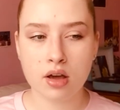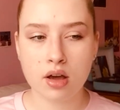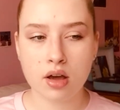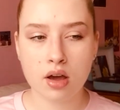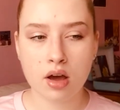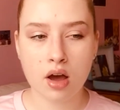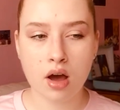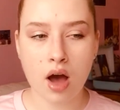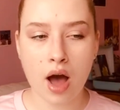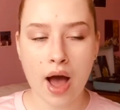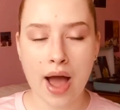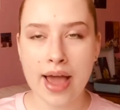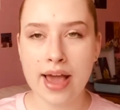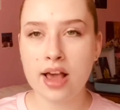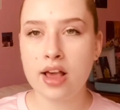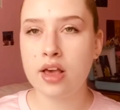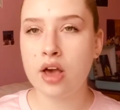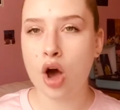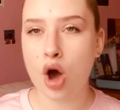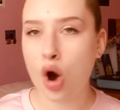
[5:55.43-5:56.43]
I
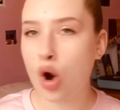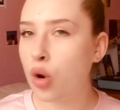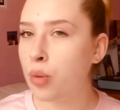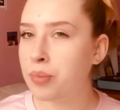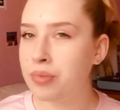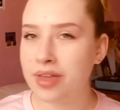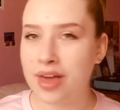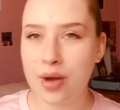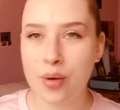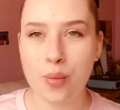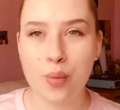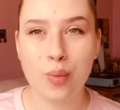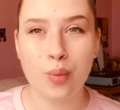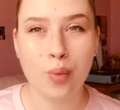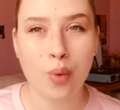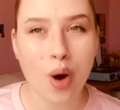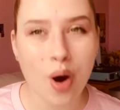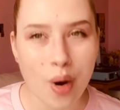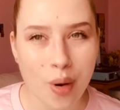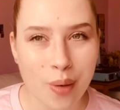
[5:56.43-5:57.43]
hope they
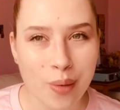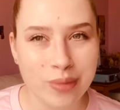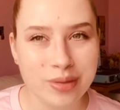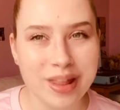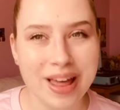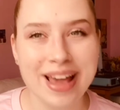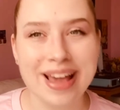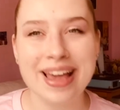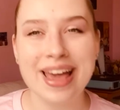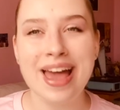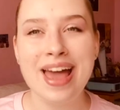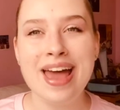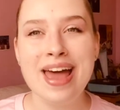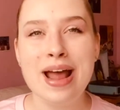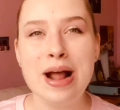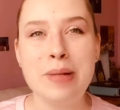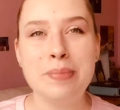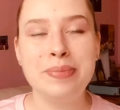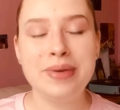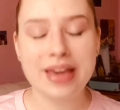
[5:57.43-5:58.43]
won't, like,
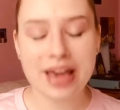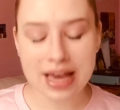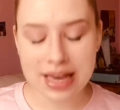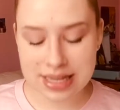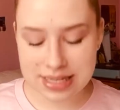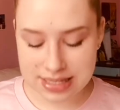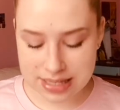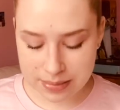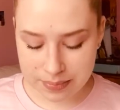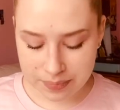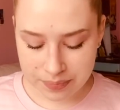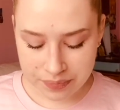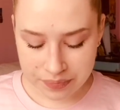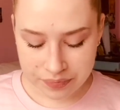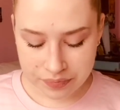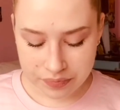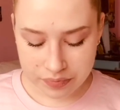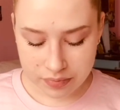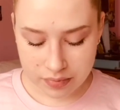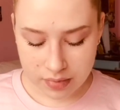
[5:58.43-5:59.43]
because
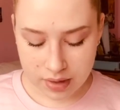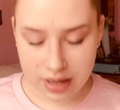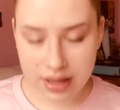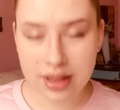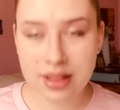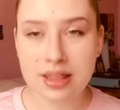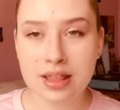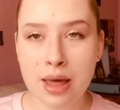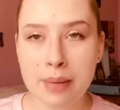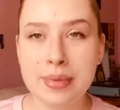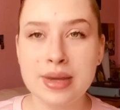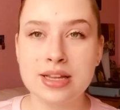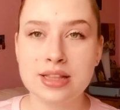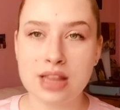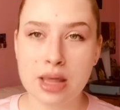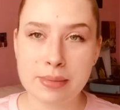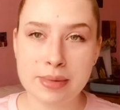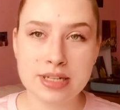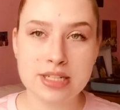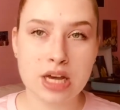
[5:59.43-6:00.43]
let
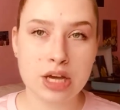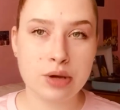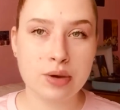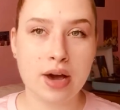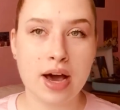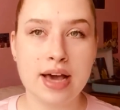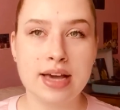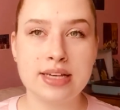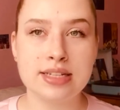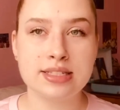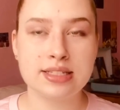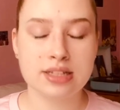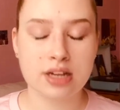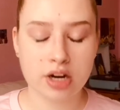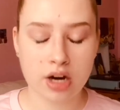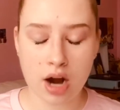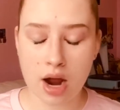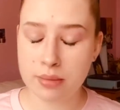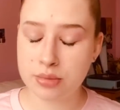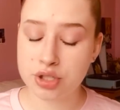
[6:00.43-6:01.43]
me tell you guys, or
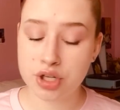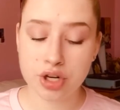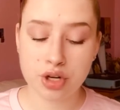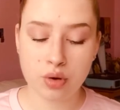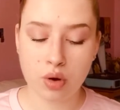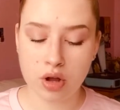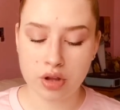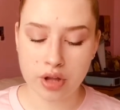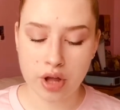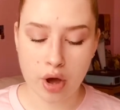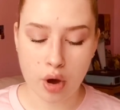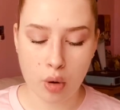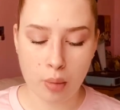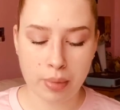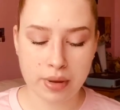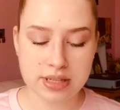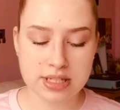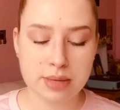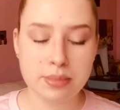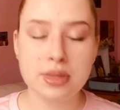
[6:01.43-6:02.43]
I'm sure you all know, but
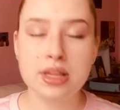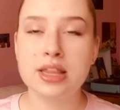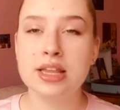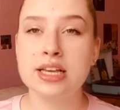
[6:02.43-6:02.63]
some of the things that